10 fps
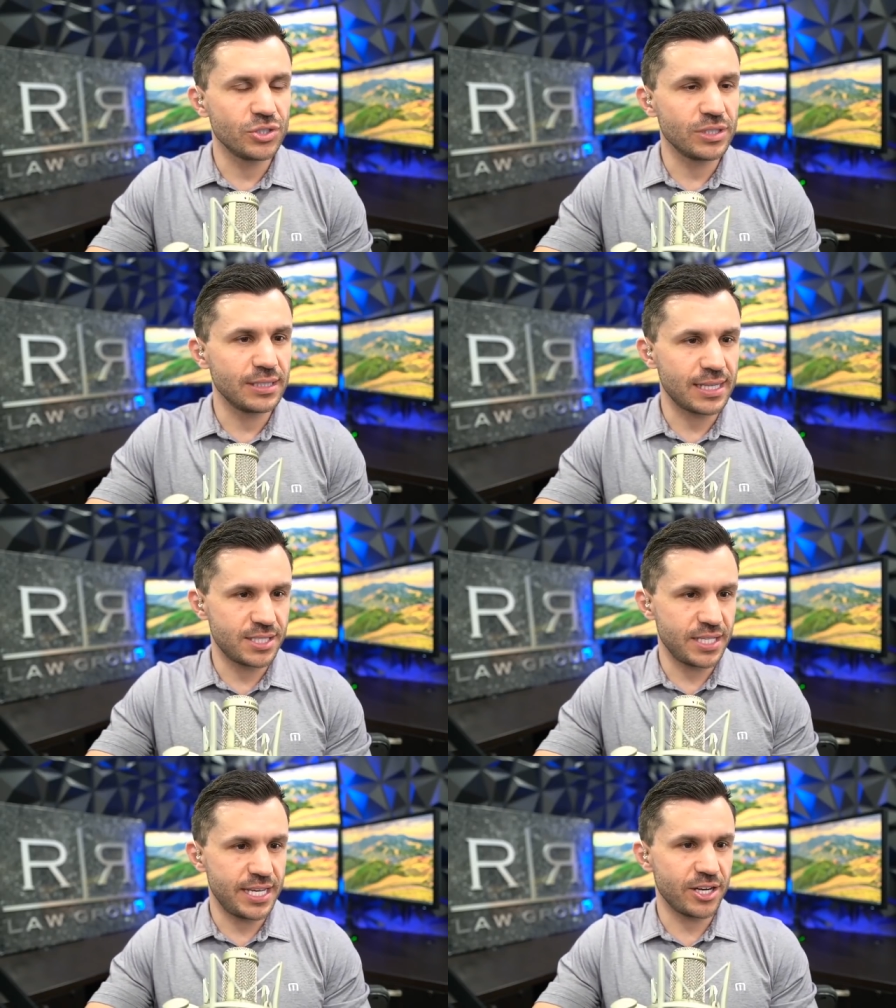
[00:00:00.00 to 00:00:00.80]
let's
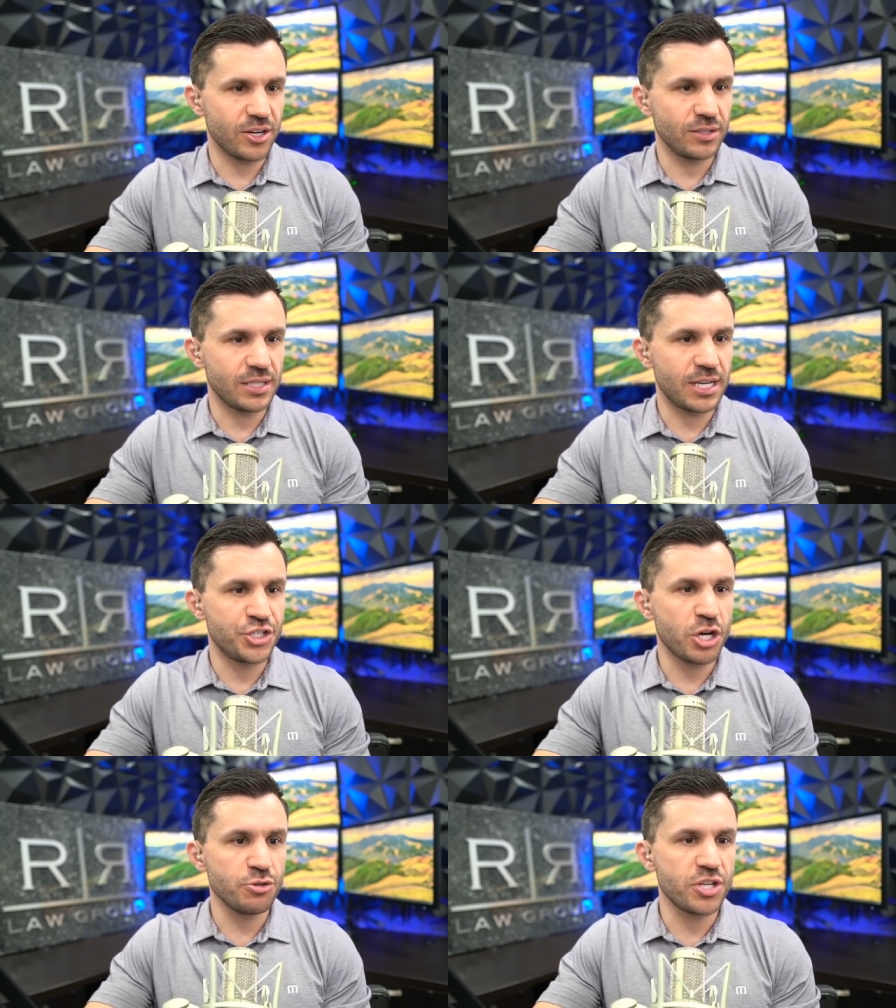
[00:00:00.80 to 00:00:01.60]
see here.
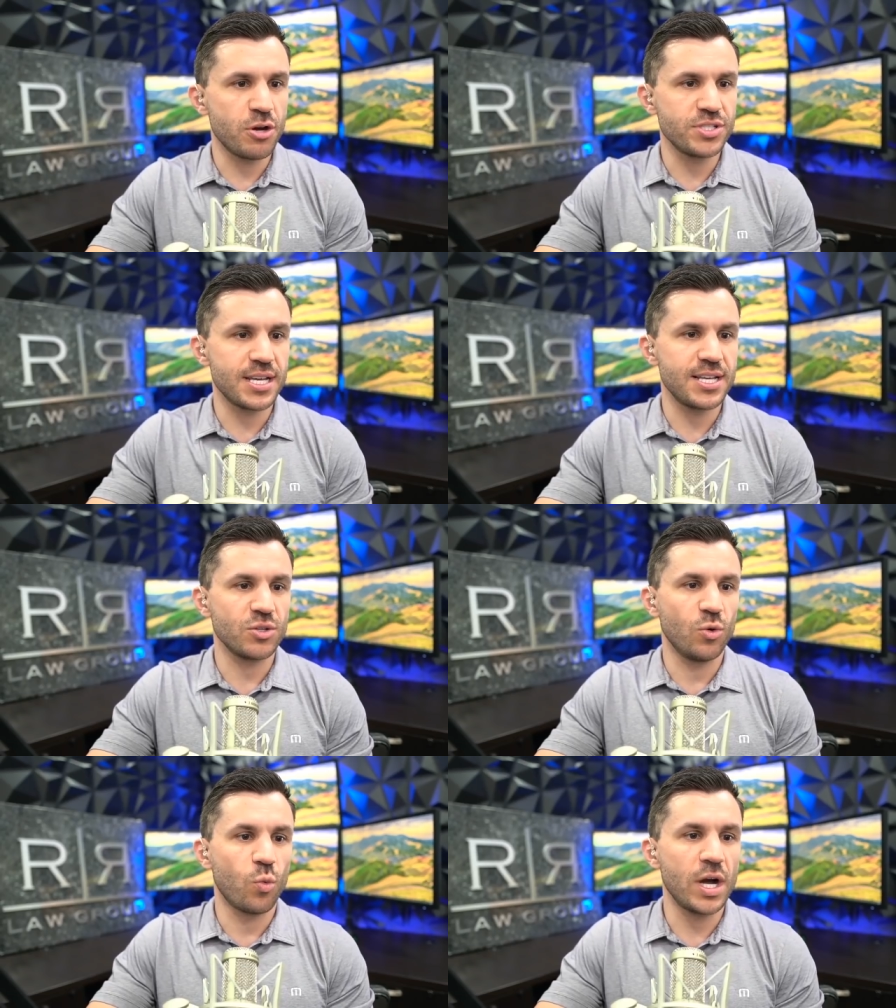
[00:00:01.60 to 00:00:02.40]
Joe Snow says,
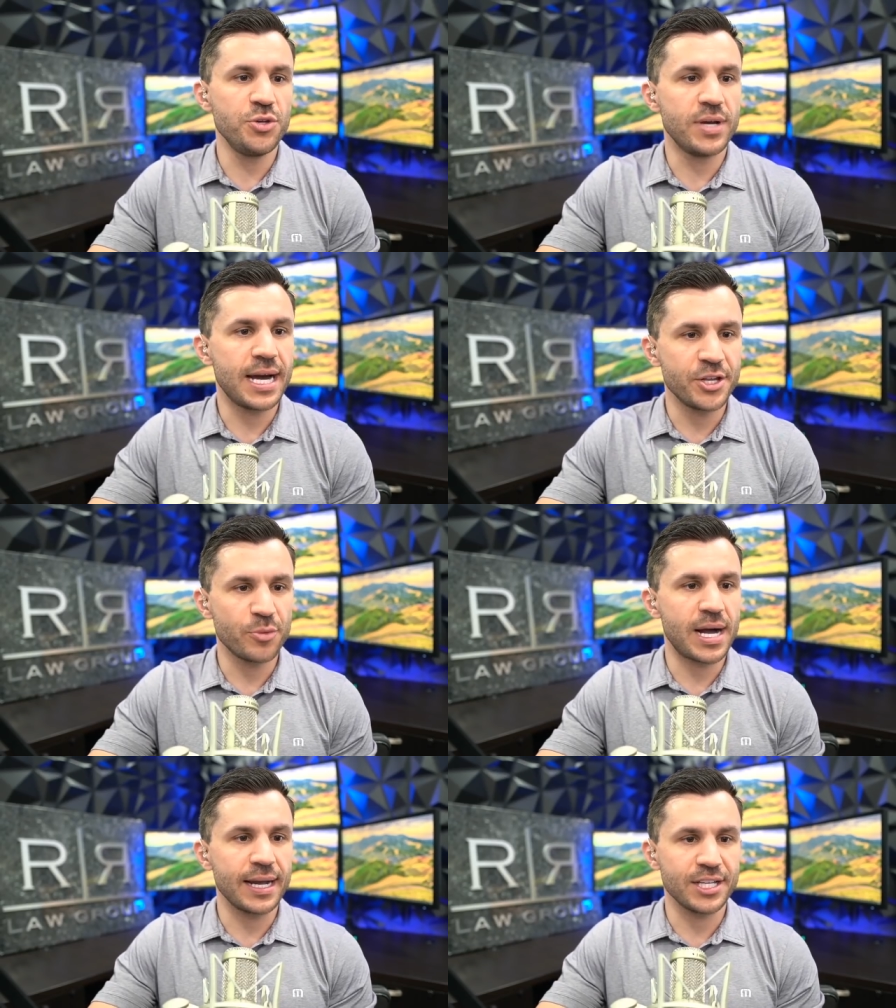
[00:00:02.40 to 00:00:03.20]
what you got in your
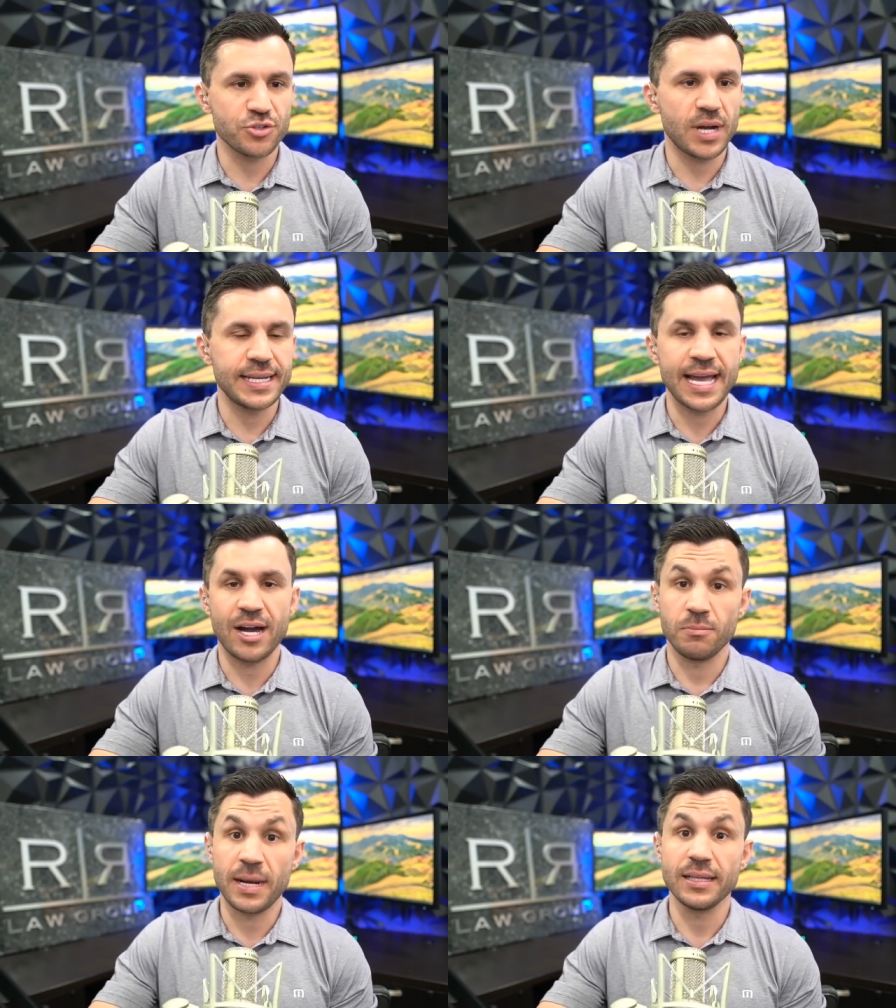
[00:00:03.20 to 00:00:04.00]
pockets right
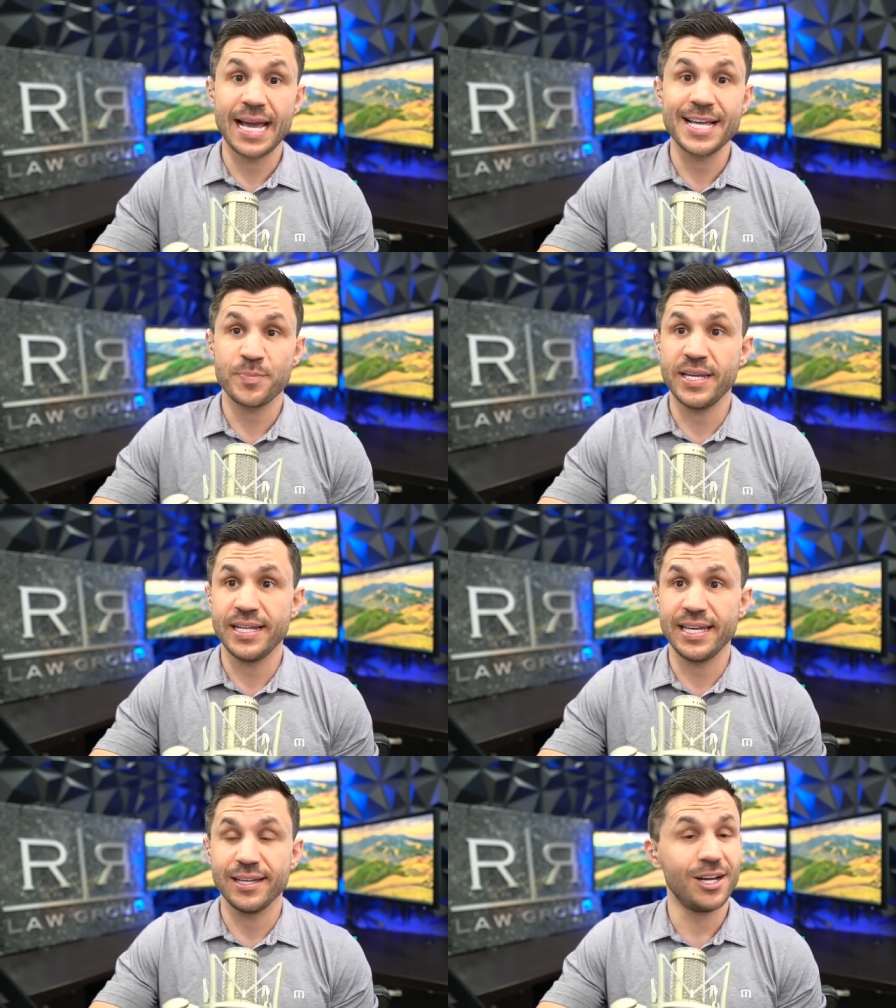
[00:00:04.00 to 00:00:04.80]
now? My last
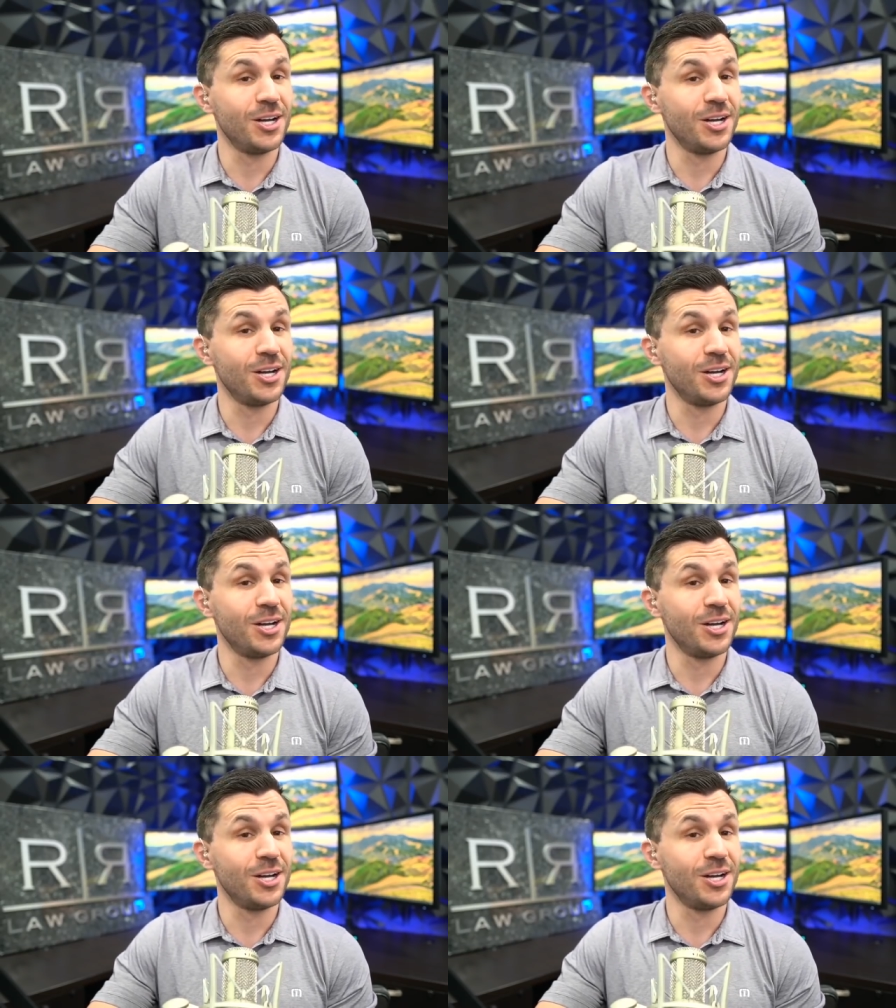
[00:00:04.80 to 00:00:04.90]
PD.